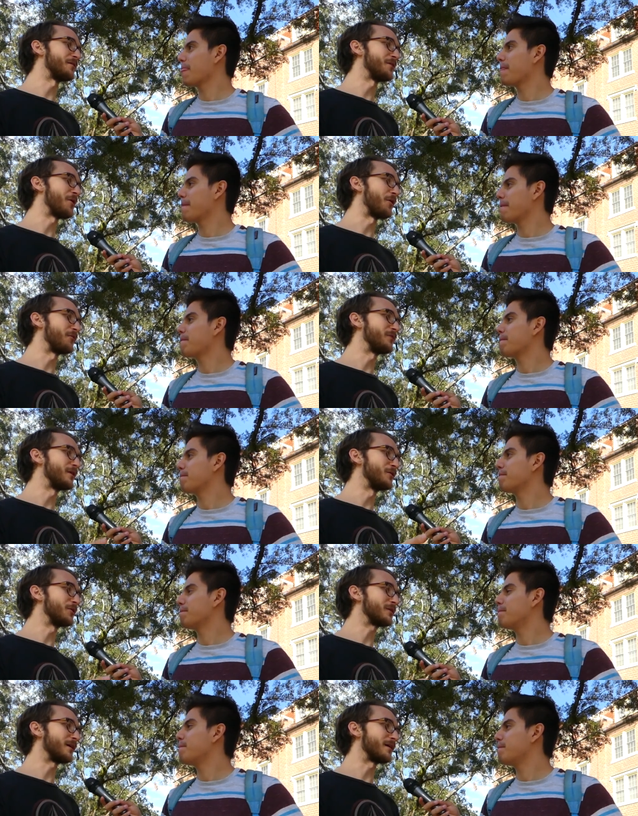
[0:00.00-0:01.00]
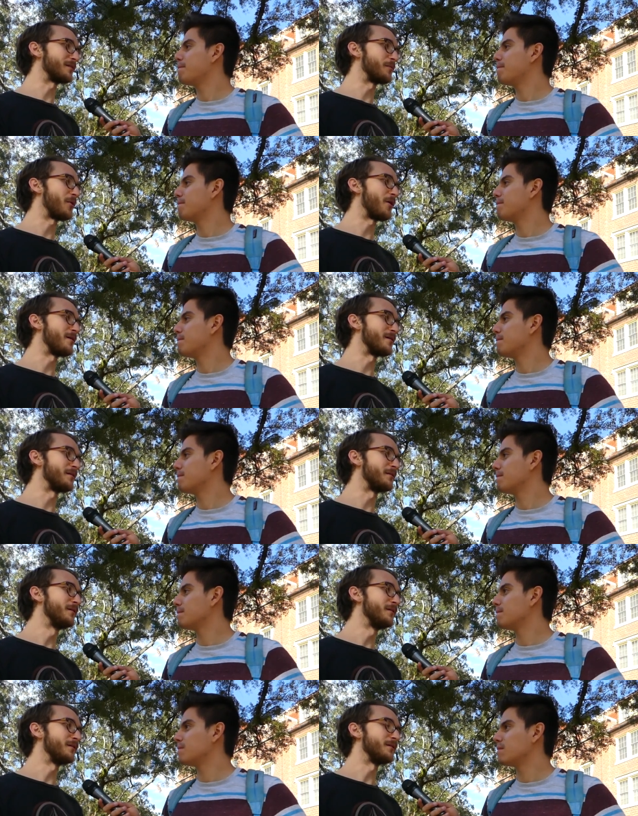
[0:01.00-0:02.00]
Speaker 1: know if they look like they're partying.
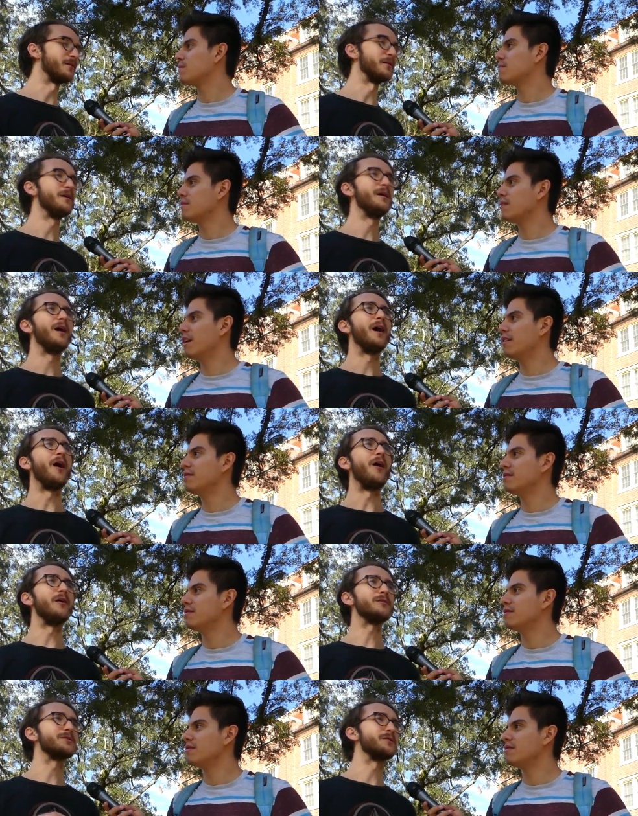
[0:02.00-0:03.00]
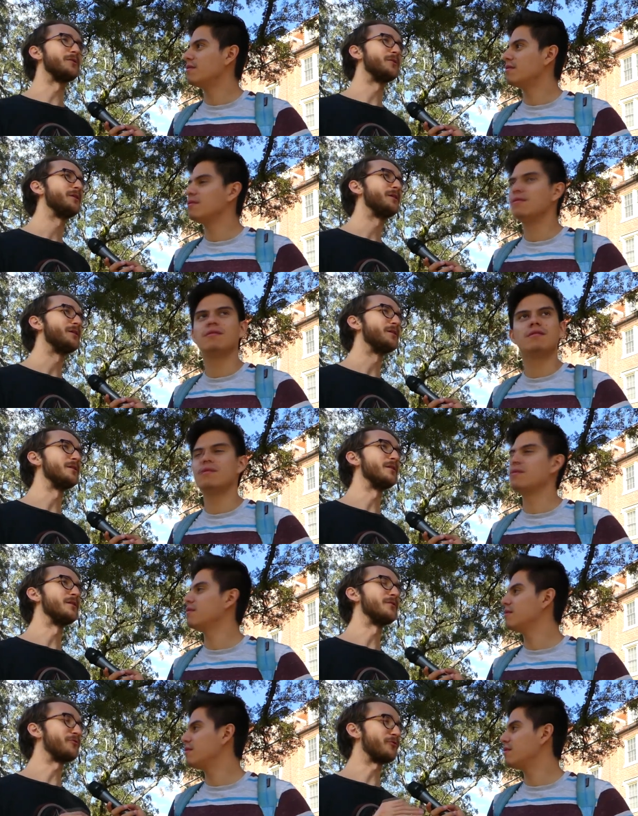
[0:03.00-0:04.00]
You know. Yeah. Also,
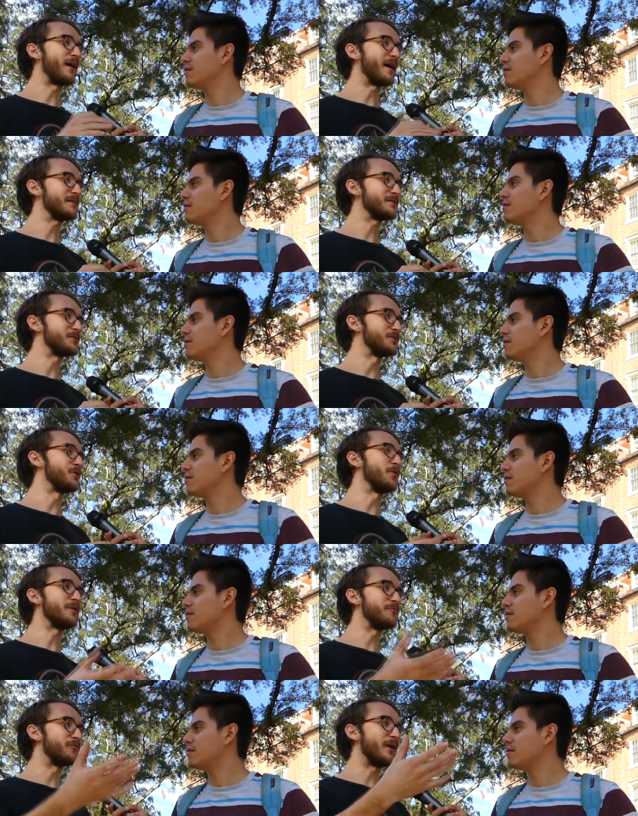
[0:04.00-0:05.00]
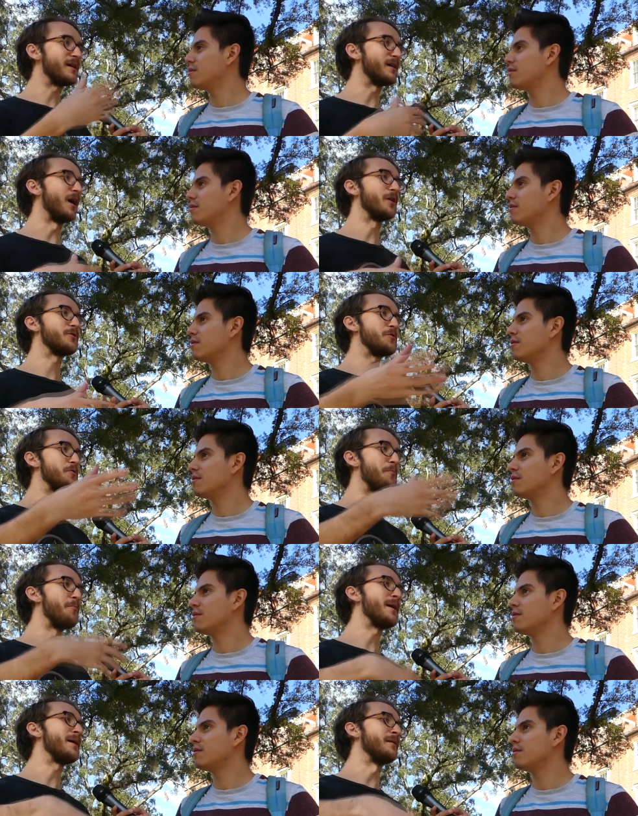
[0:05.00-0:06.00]
the frats don't invite other
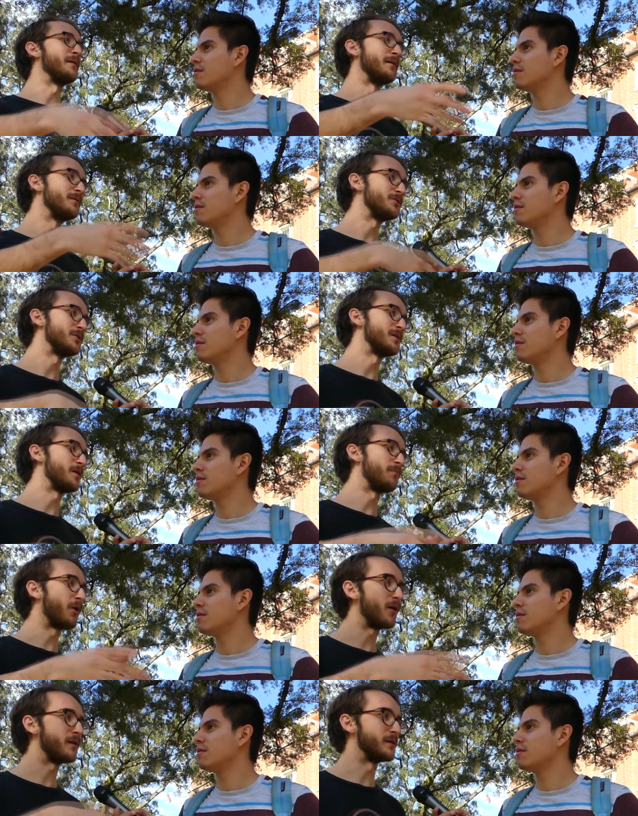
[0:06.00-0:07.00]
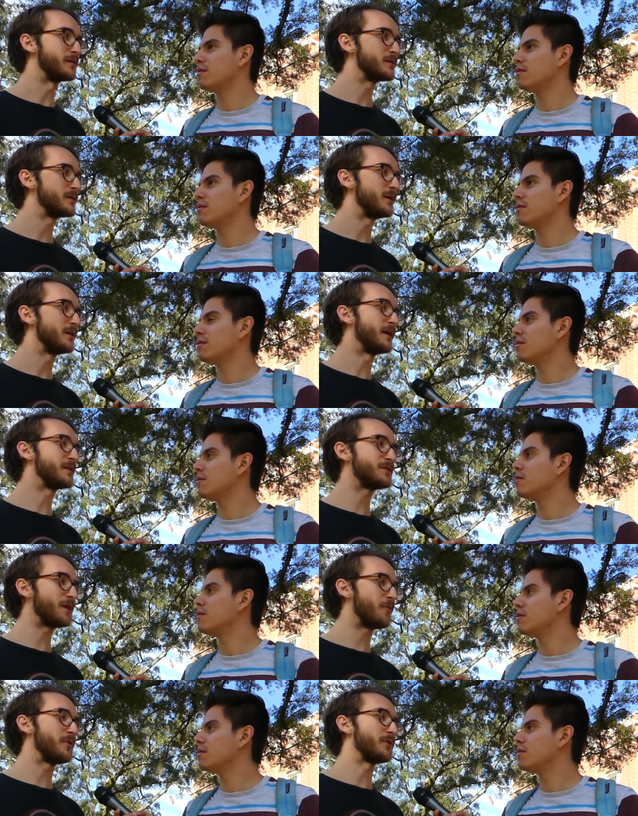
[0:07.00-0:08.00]
men to their parties.
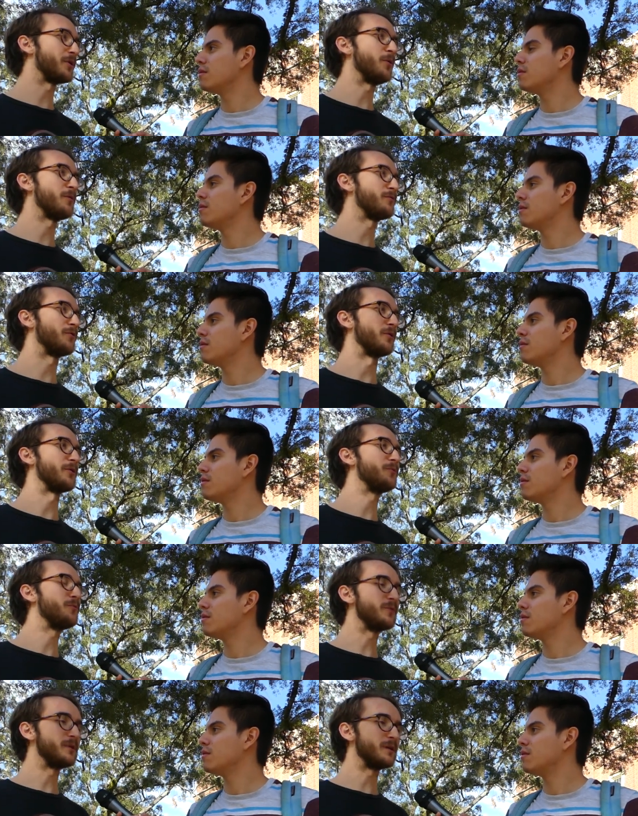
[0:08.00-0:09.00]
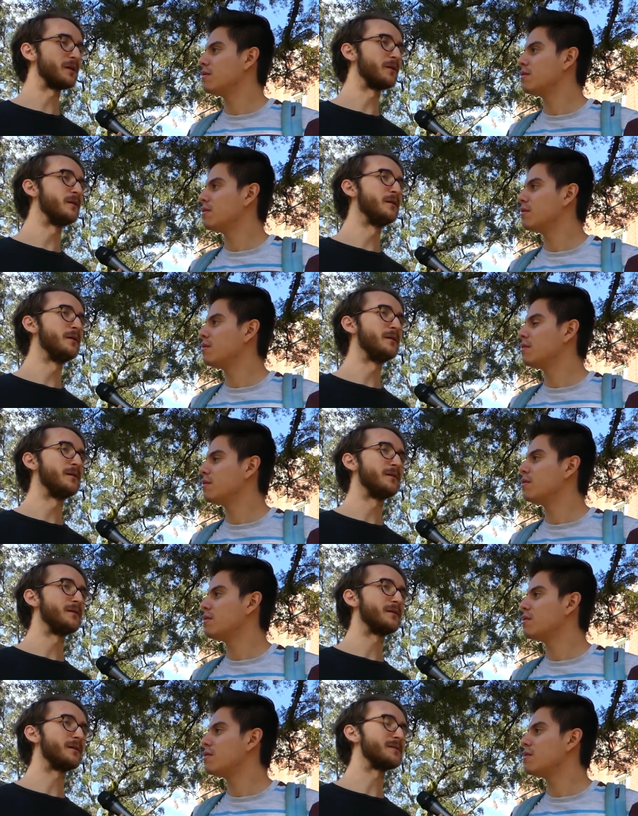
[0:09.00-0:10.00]
That's not what you're going for. You you know,
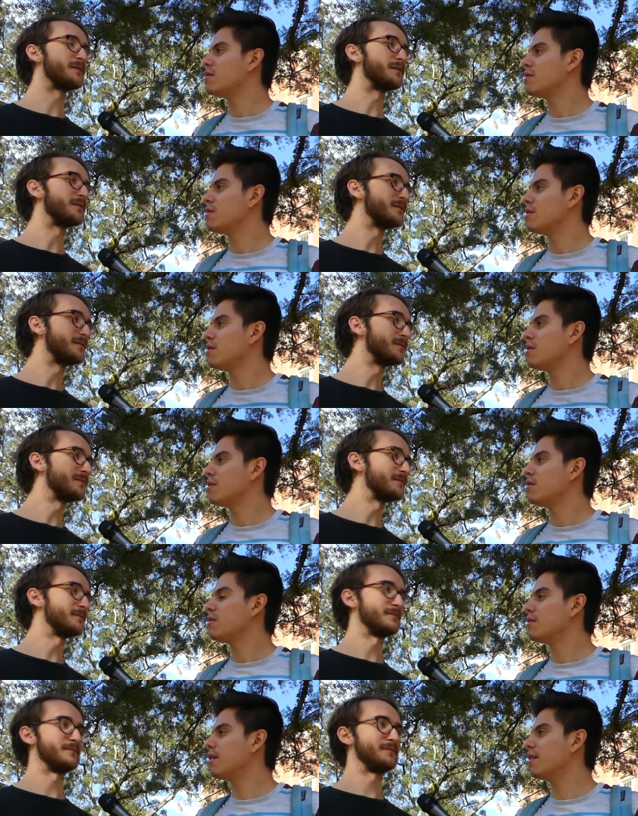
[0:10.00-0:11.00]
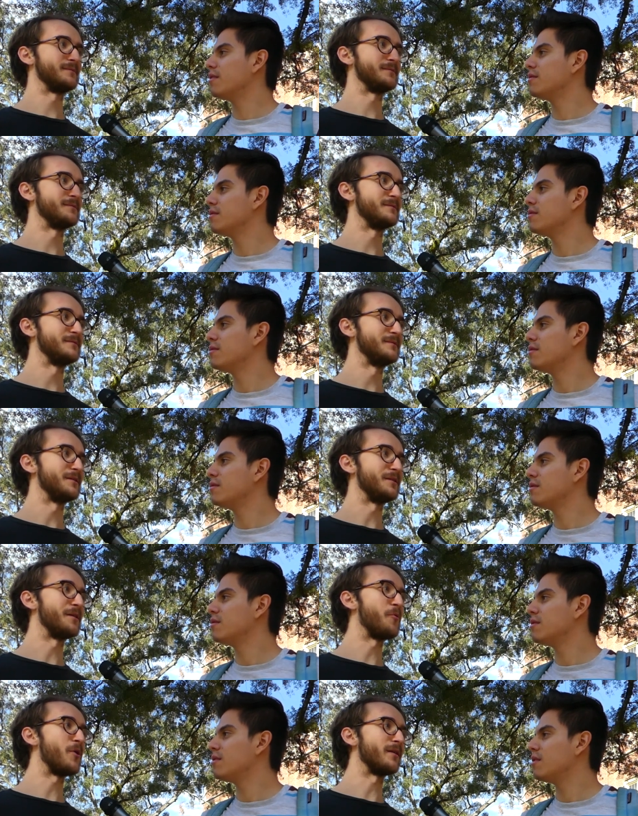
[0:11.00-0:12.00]
because it
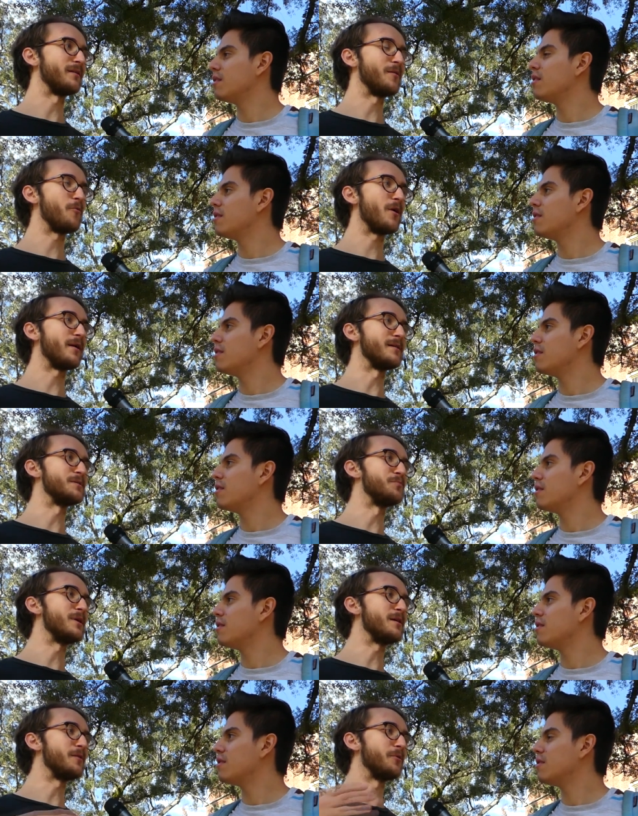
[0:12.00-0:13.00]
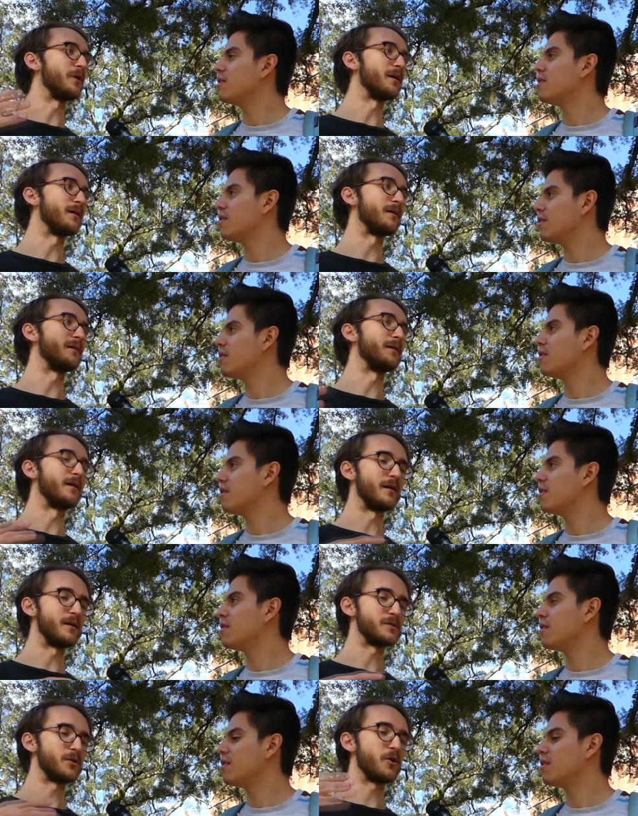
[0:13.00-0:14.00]
they want they want as many uh,
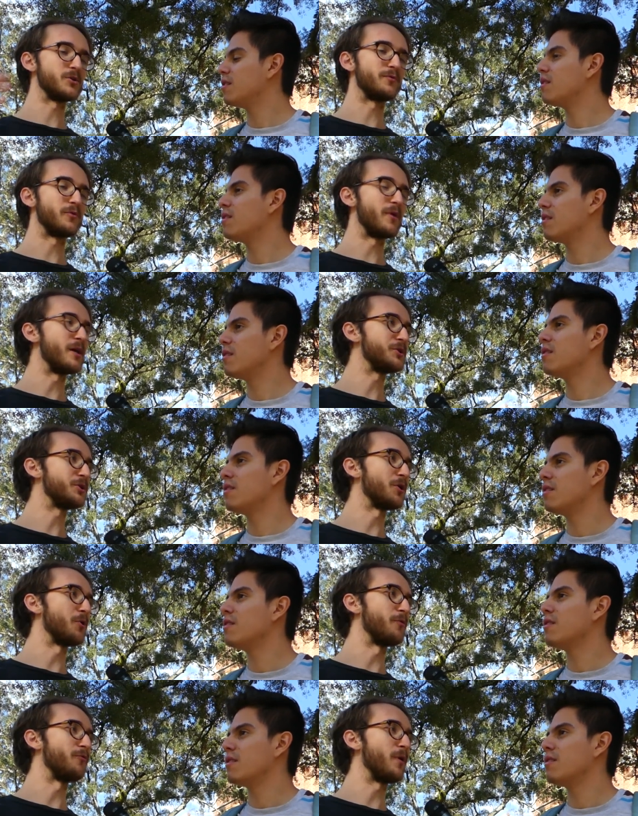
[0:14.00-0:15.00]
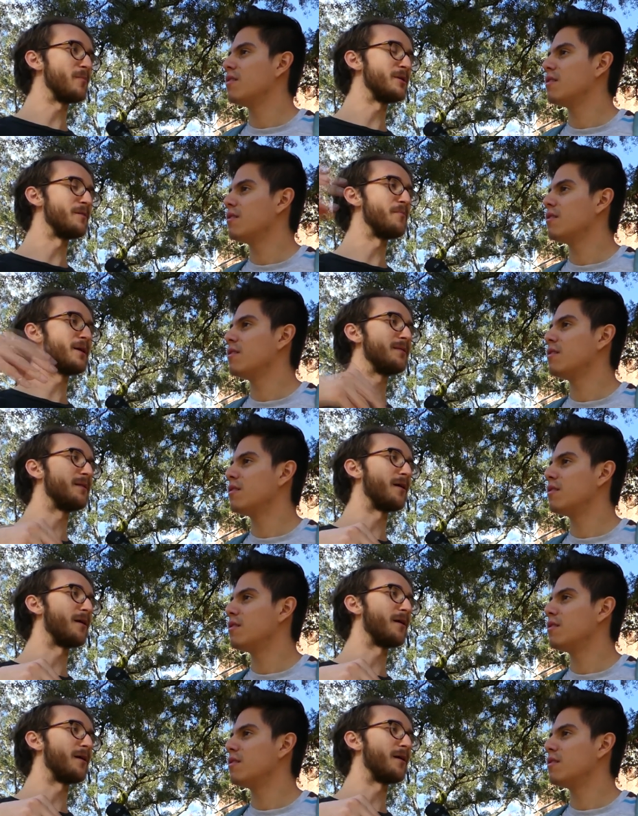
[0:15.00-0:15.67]
as large of a ratio of women to men